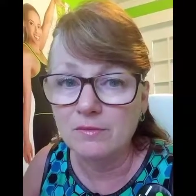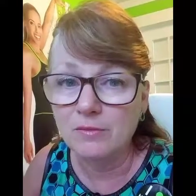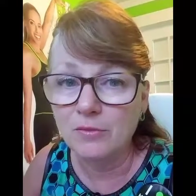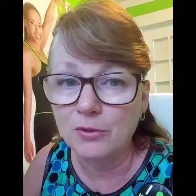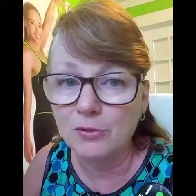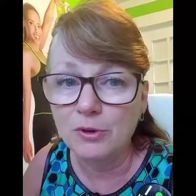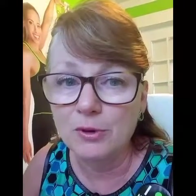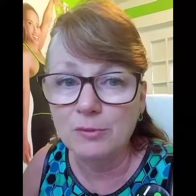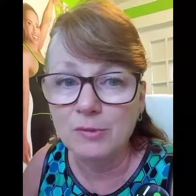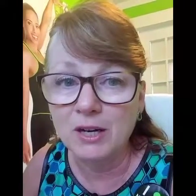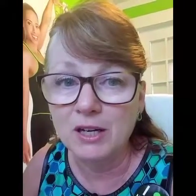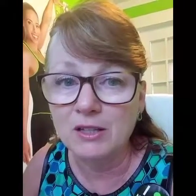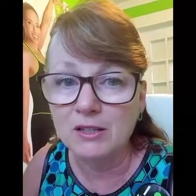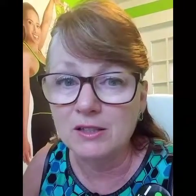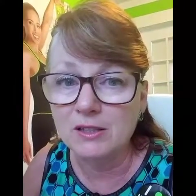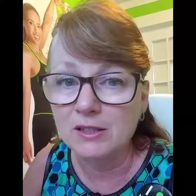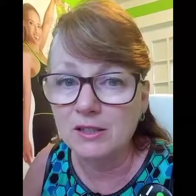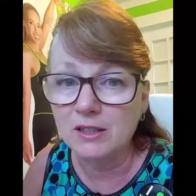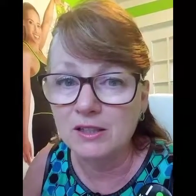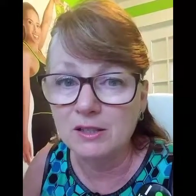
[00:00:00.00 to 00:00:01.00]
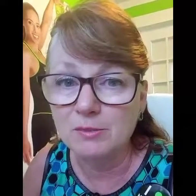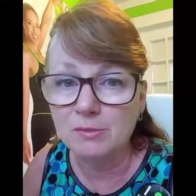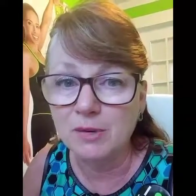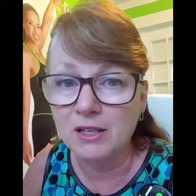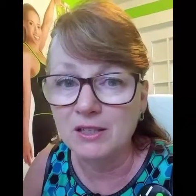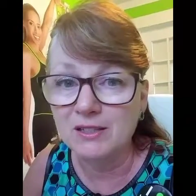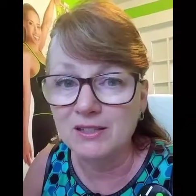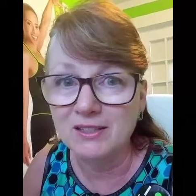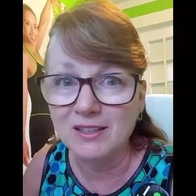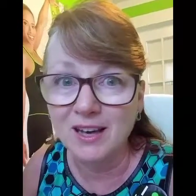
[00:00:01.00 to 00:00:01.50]
3 months, 6
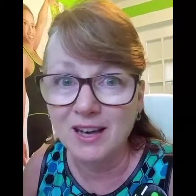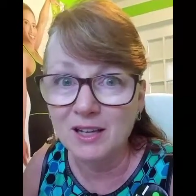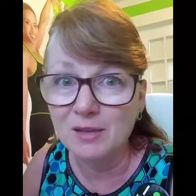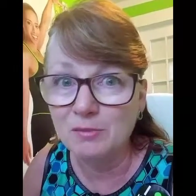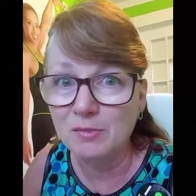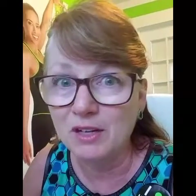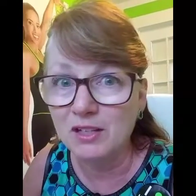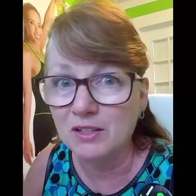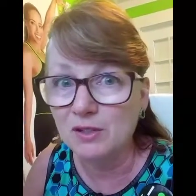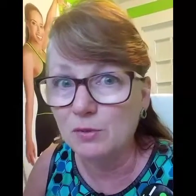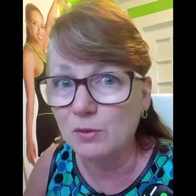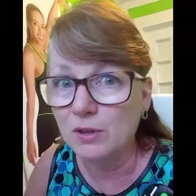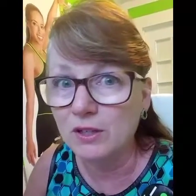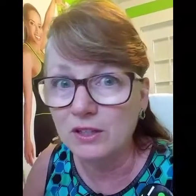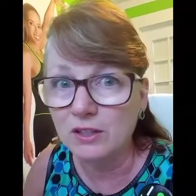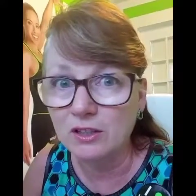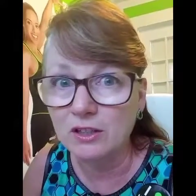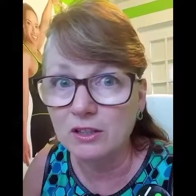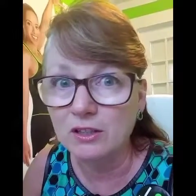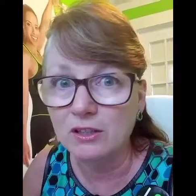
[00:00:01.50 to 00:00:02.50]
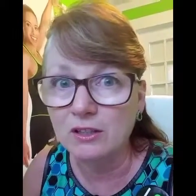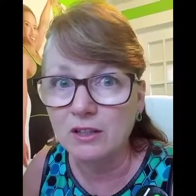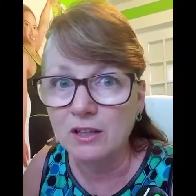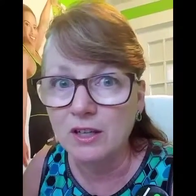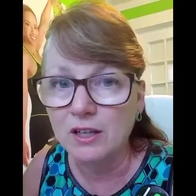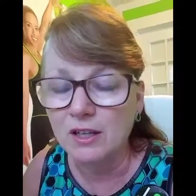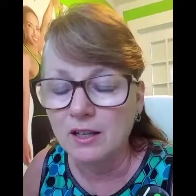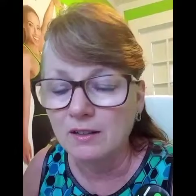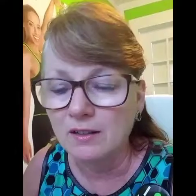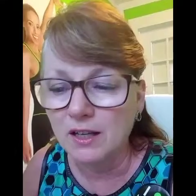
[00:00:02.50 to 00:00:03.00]
months, 9 months, 1 year,
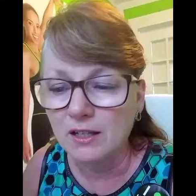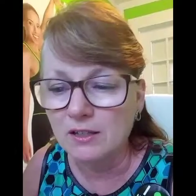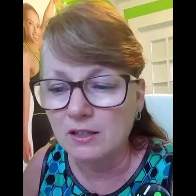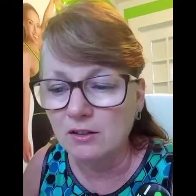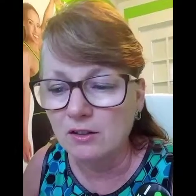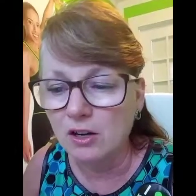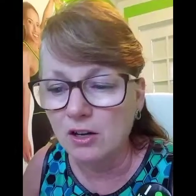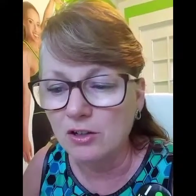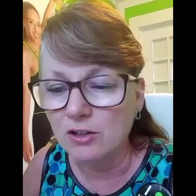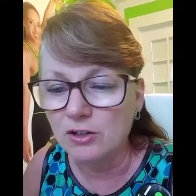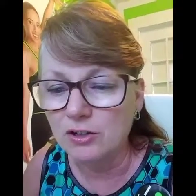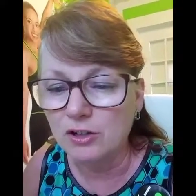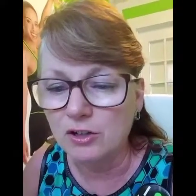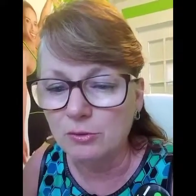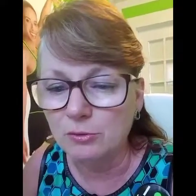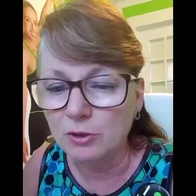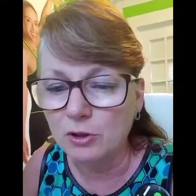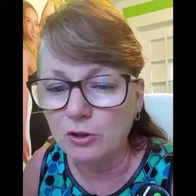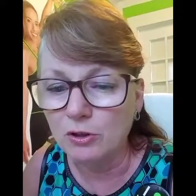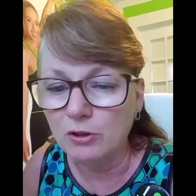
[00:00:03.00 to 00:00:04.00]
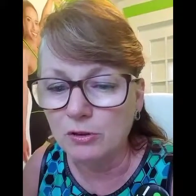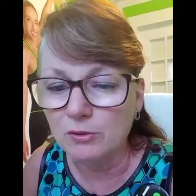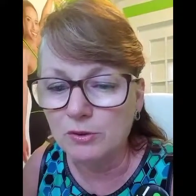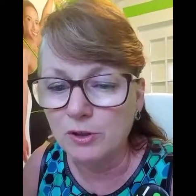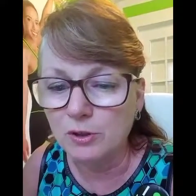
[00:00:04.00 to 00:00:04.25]
that's a longer term goal.